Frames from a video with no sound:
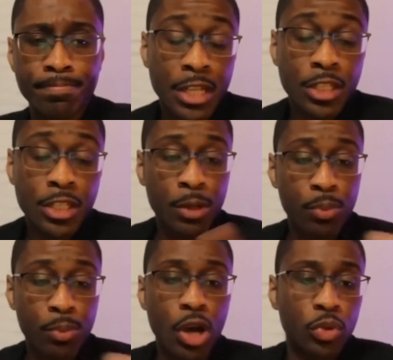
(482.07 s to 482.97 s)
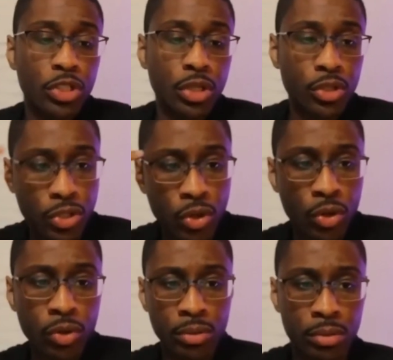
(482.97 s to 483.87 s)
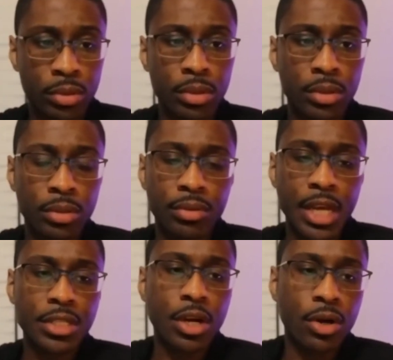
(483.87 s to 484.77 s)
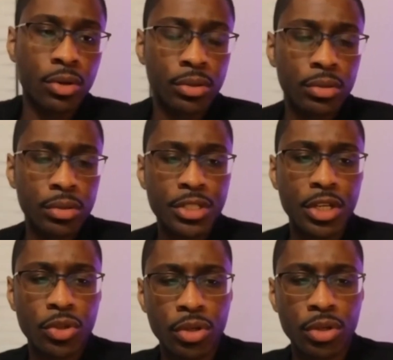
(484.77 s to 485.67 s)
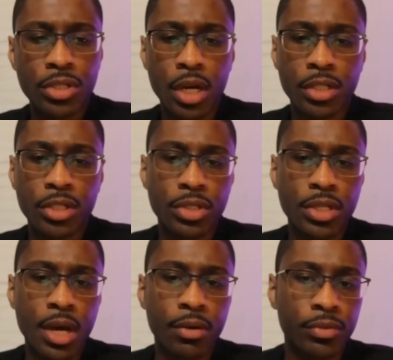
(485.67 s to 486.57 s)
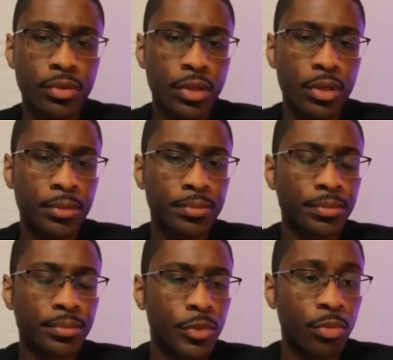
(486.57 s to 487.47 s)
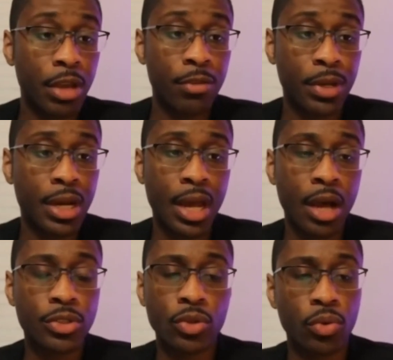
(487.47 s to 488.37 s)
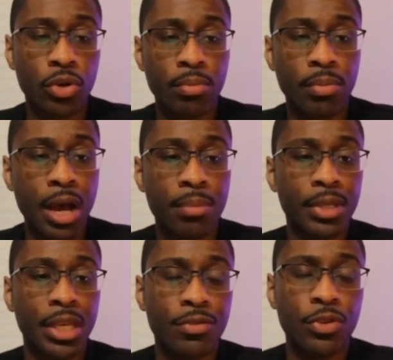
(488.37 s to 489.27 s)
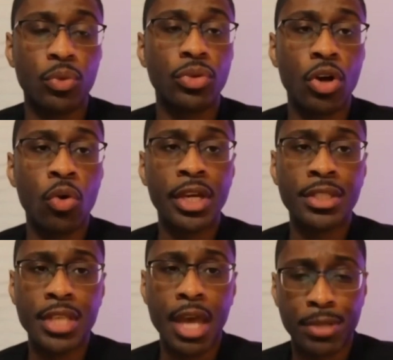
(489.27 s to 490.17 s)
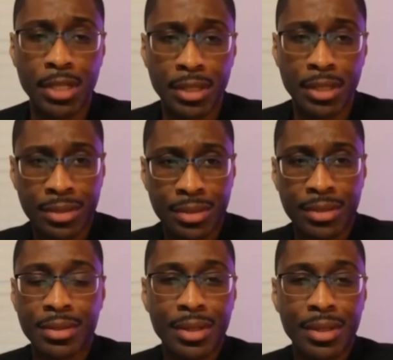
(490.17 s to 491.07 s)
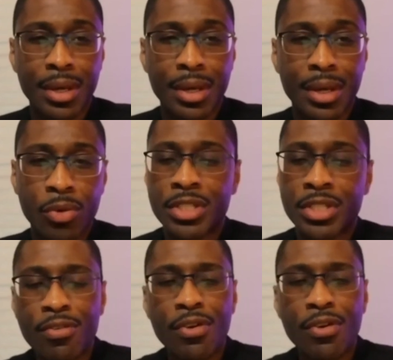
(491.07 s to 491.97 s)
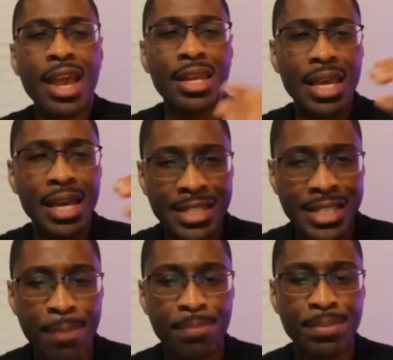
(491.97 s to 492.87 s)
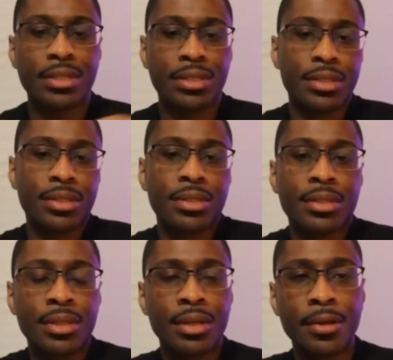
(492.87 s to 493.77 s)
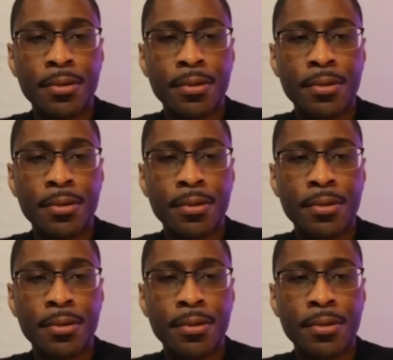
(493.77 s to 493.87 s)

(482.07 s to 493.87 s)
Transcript: And that's how people talk to each other. So that's how you learn to talk to yourself. You may have been in a household where your mom gave you no acceptance. There was never any acceptance.